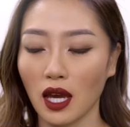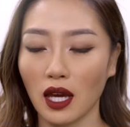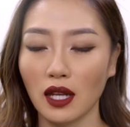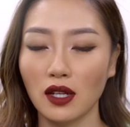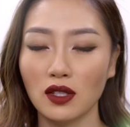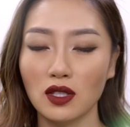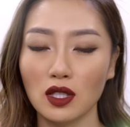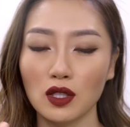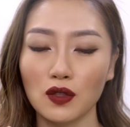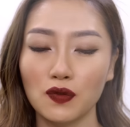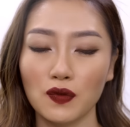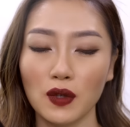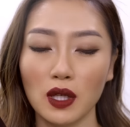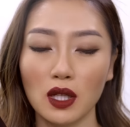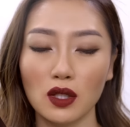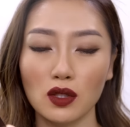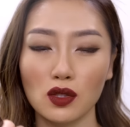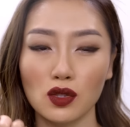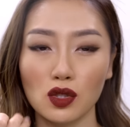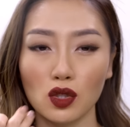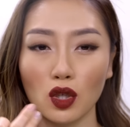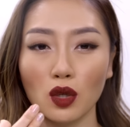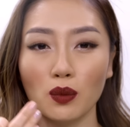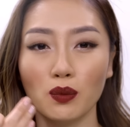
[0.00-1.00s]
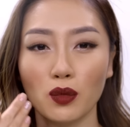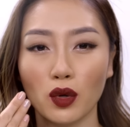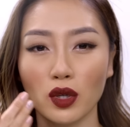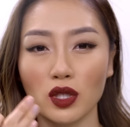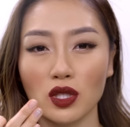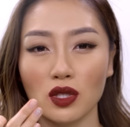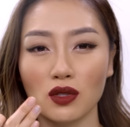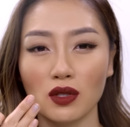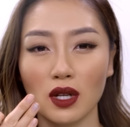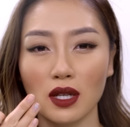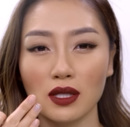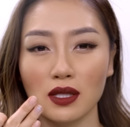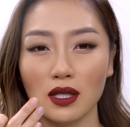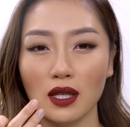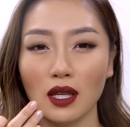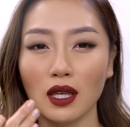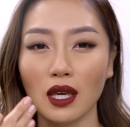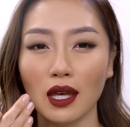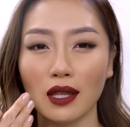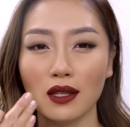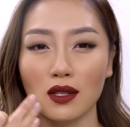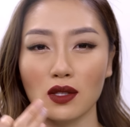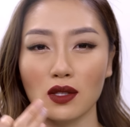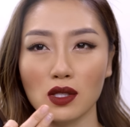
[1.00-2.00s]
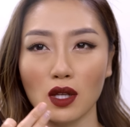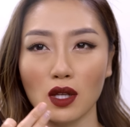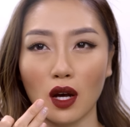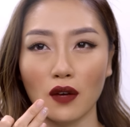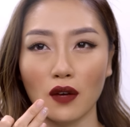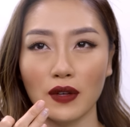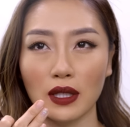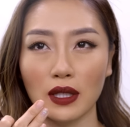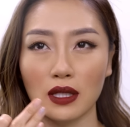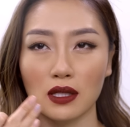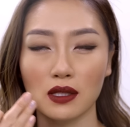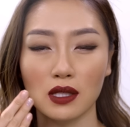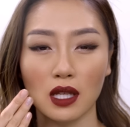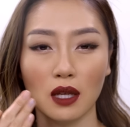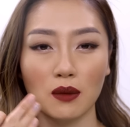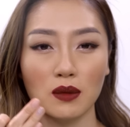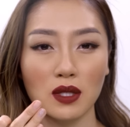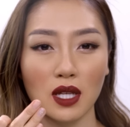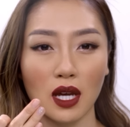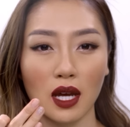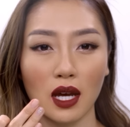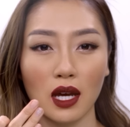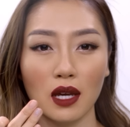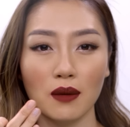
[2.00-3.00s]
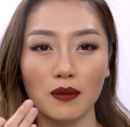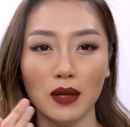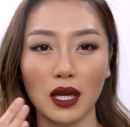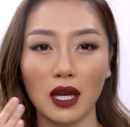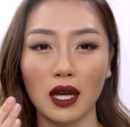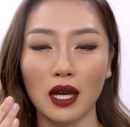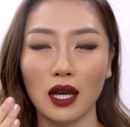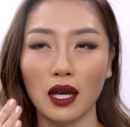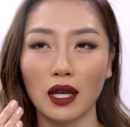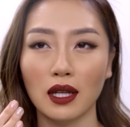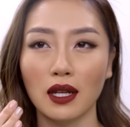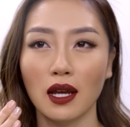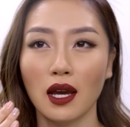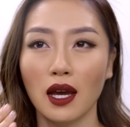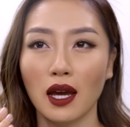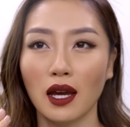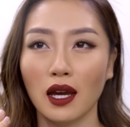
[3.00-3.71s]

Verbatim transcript: and it just feels so moisturizing and soft at the same time and